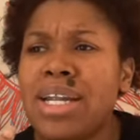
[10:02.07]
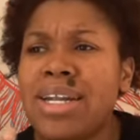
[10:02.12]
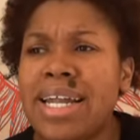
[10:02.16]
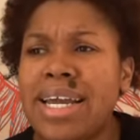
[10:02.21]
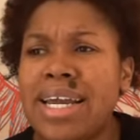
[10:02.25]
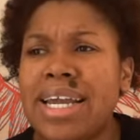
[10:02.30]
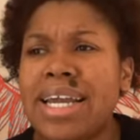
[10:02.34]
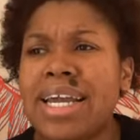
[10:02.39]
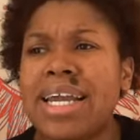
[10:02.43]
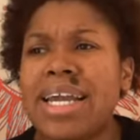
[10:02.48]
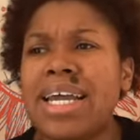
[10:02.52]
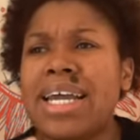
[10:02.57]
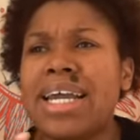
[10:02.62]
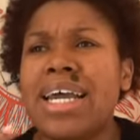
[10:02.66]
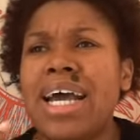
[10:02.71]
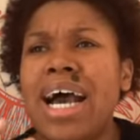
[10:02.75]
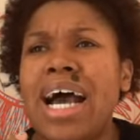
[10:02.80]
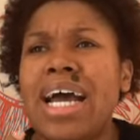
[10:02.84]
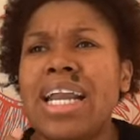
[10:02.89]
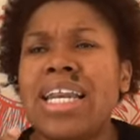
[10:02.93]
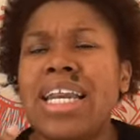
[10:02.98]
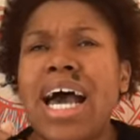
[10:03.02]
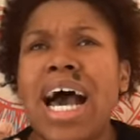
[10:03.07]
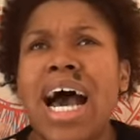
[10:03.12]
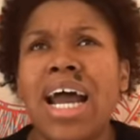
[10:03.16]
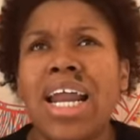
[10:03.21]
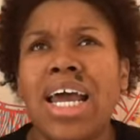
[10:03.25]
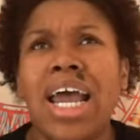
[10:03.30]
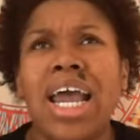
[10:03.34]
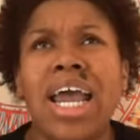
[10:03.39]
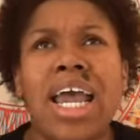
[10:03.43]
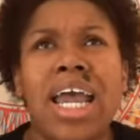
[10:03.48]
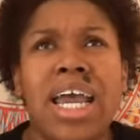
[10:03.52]
like it, it gotten
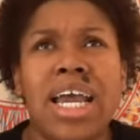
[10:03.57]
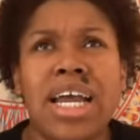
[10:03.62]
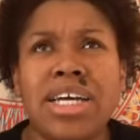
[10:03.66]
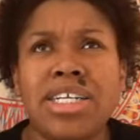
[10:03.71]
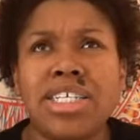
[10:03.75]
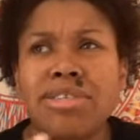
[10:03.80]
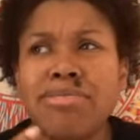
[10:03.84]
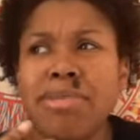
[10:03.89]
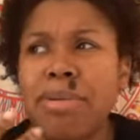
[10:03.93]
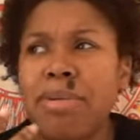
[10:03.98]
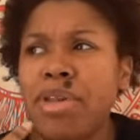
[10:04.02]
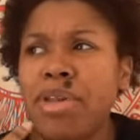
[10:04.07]
out of hands